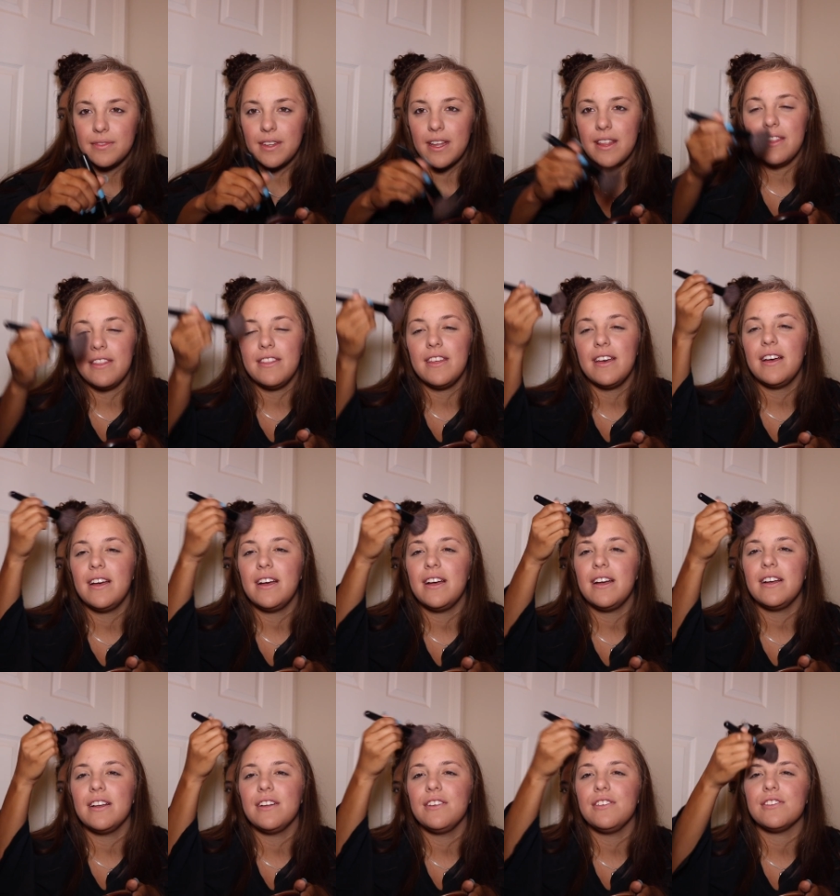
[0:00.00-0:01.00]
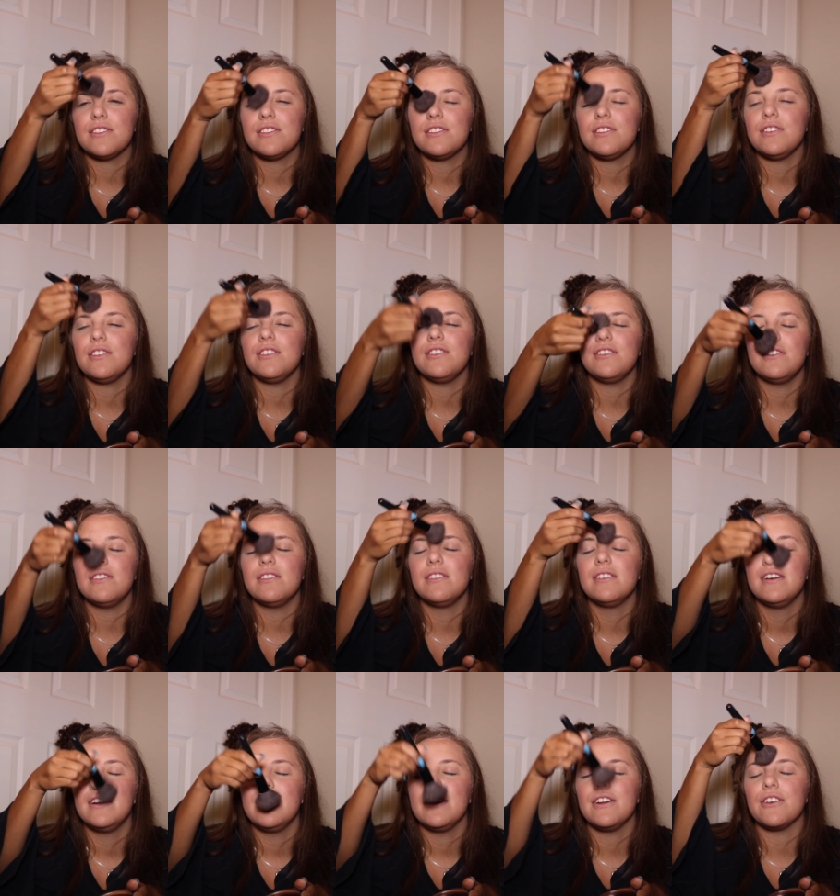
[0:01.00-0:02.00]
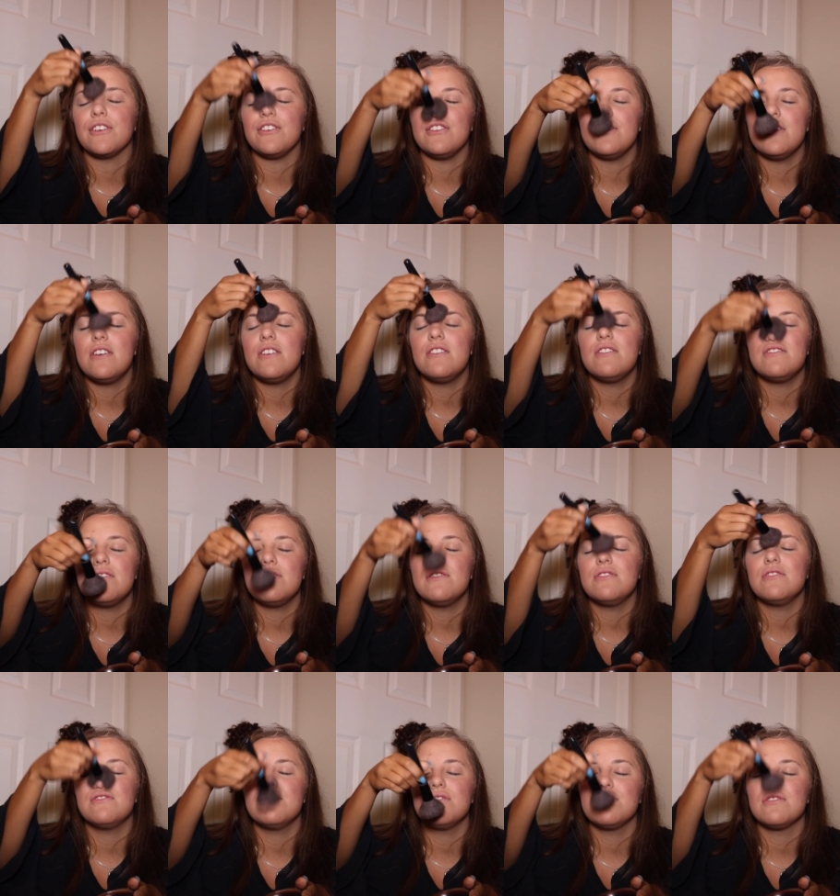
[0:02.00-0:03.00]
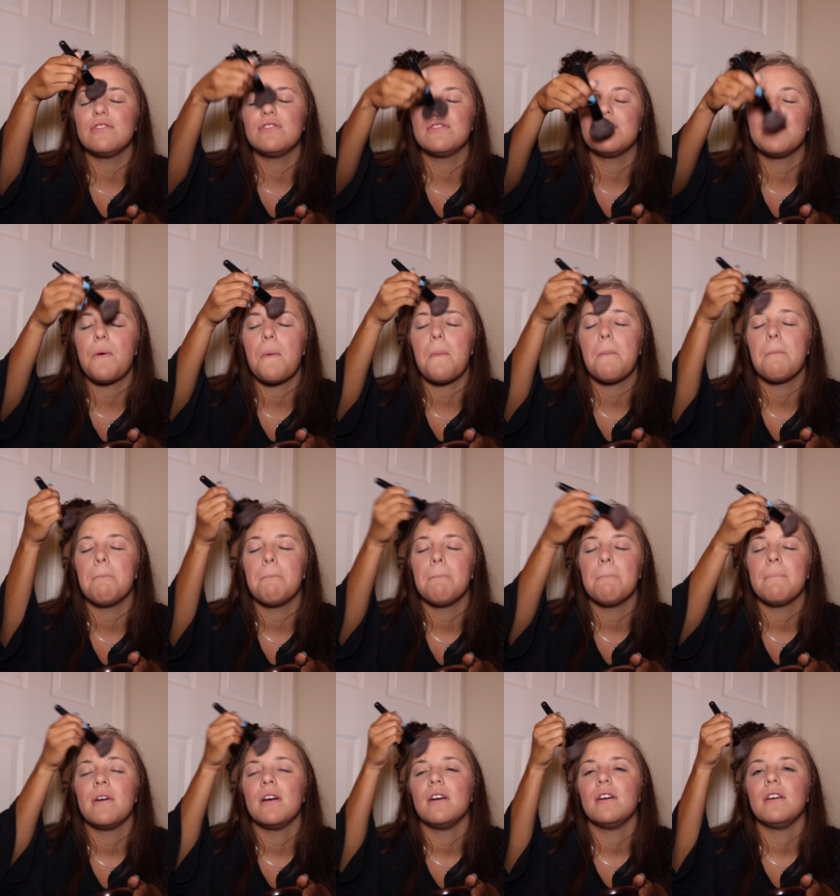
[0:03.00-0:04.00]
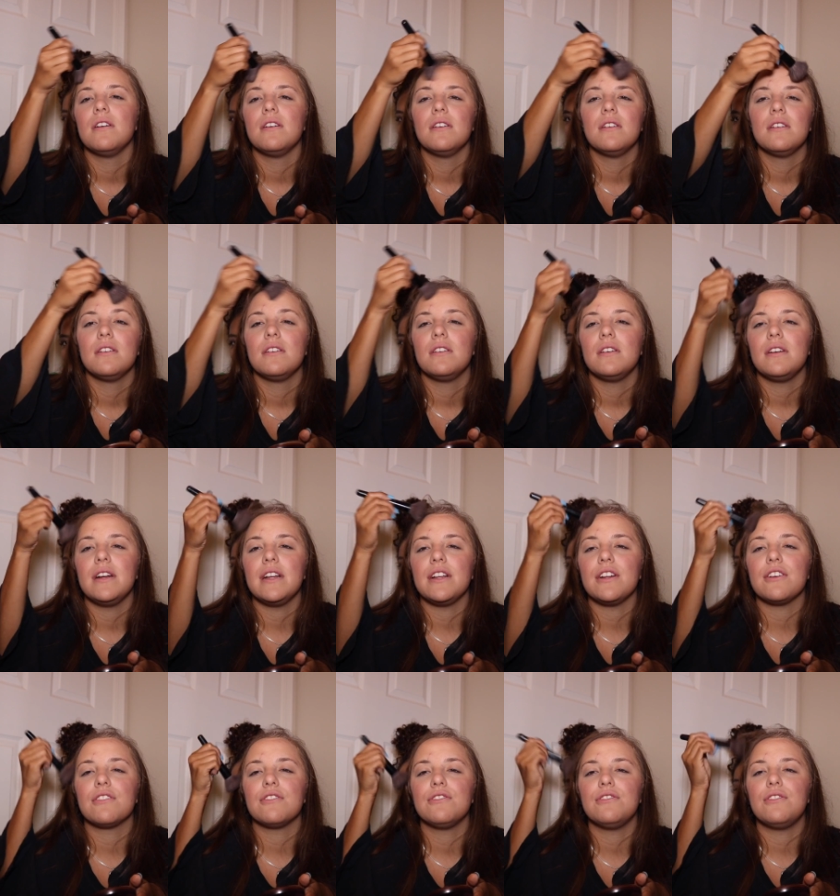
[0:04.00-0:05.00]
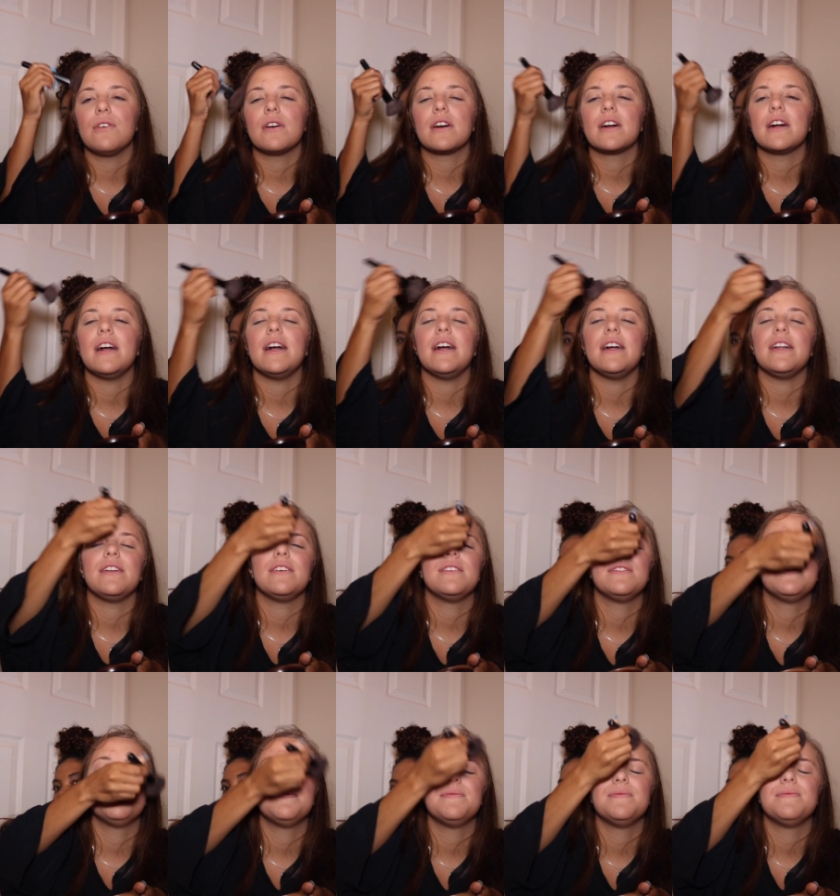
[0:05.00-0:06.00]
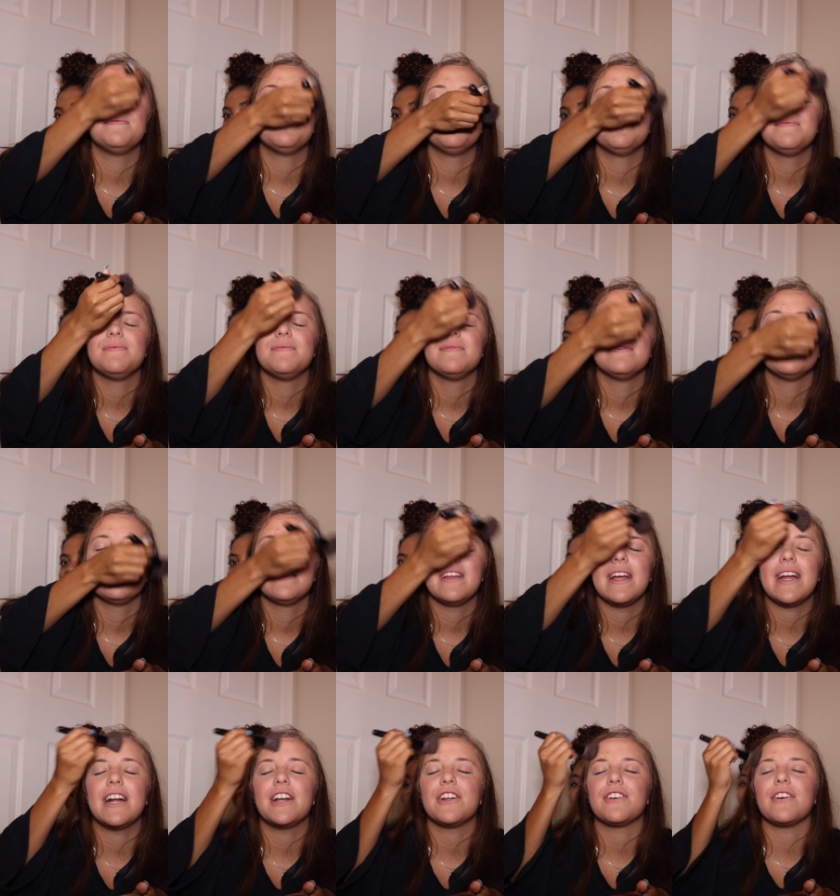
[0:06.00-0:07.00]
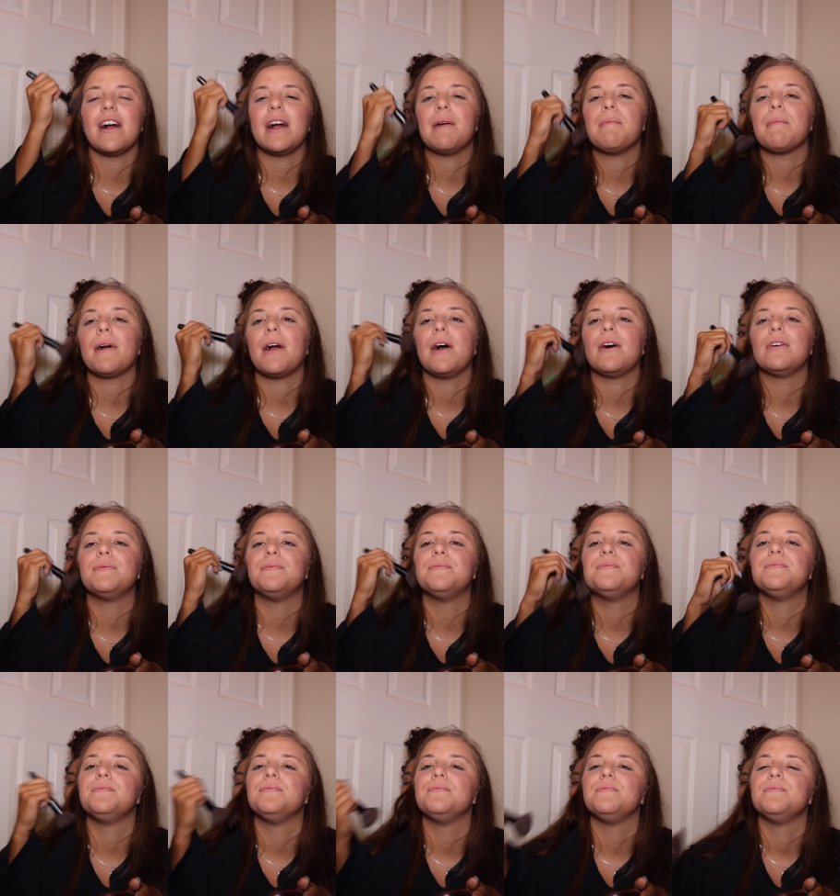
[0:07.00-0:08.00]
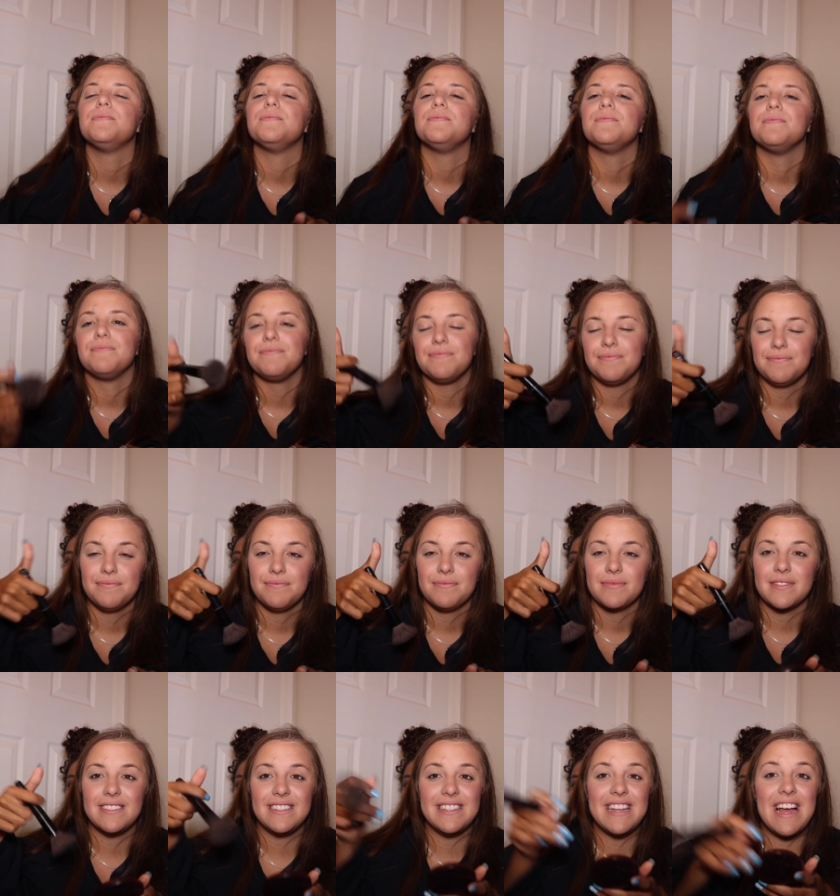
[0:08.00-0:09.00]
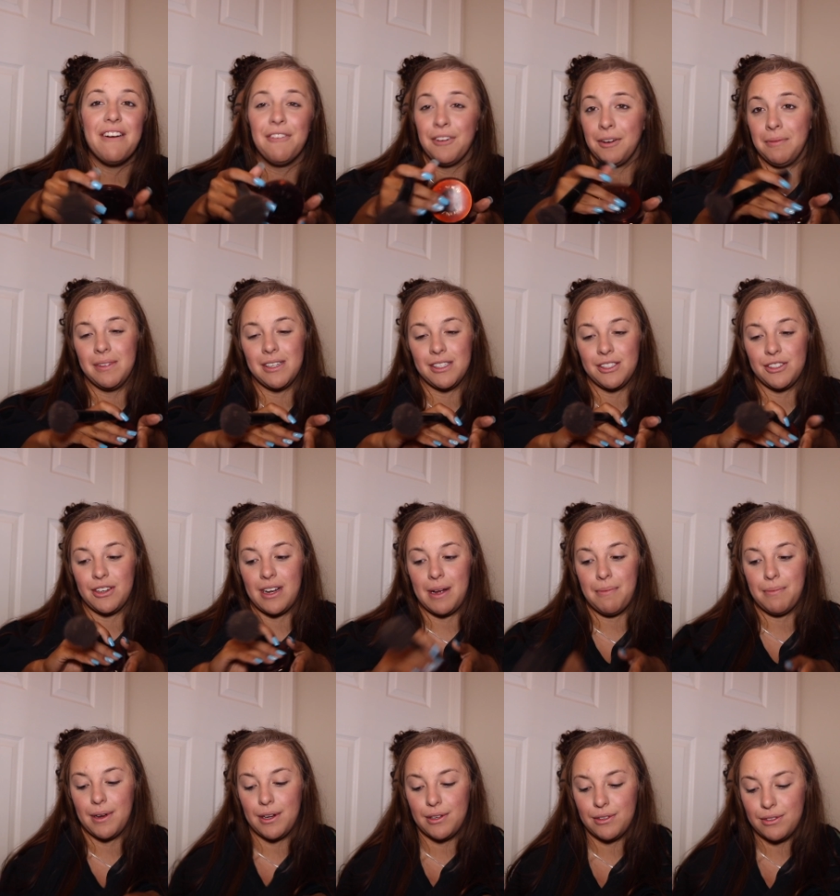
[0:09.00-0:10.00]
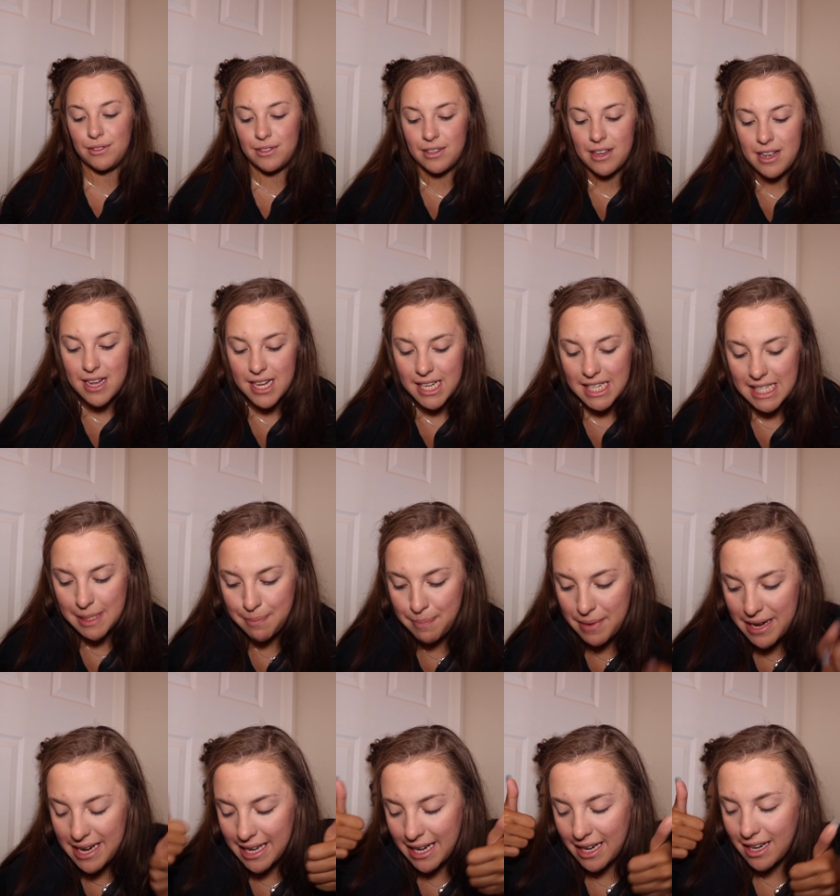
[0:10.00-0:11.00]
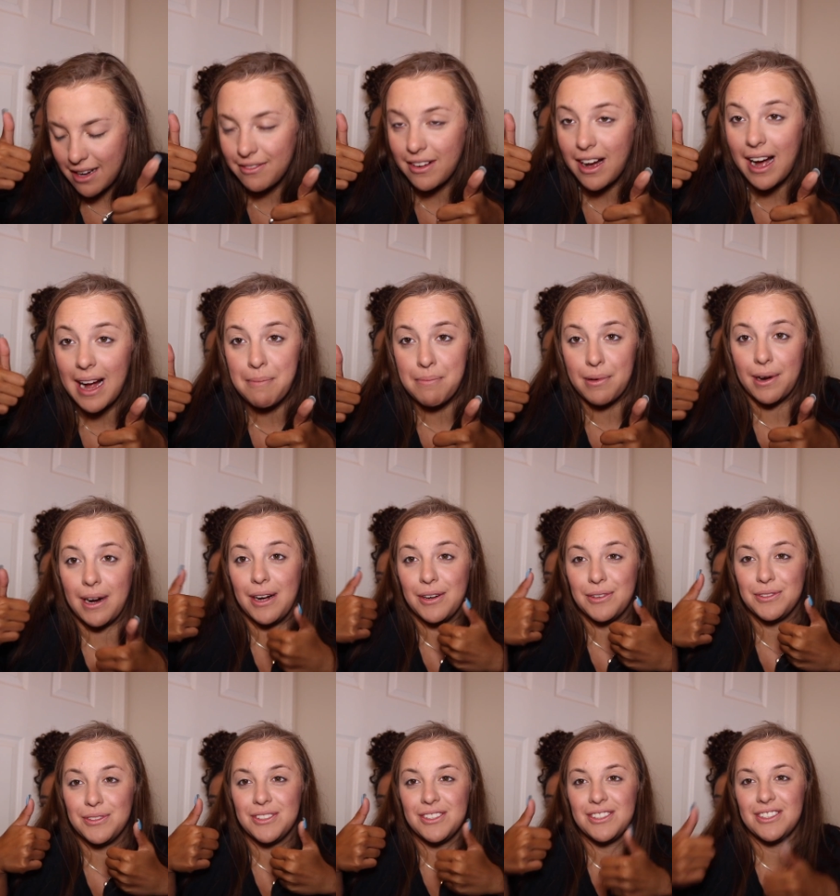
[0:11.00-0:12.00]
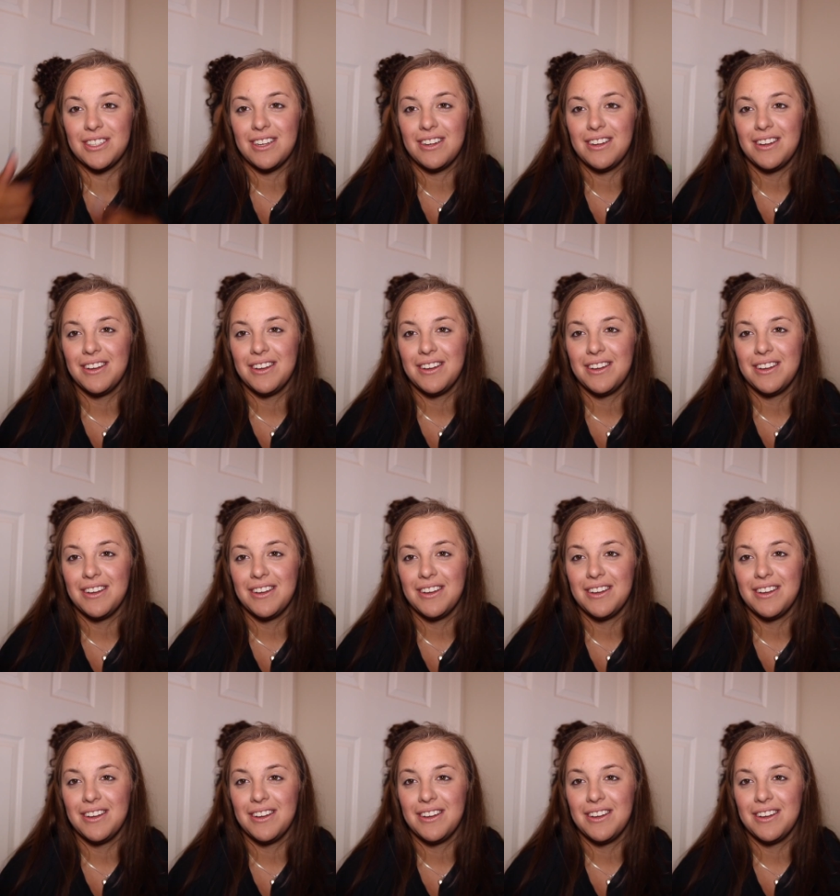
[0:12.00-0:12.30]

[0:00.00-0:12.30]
And then you just do your nose and your forehead and your eyebrow. Never miss your eyebrows. Speaking of eyebrows.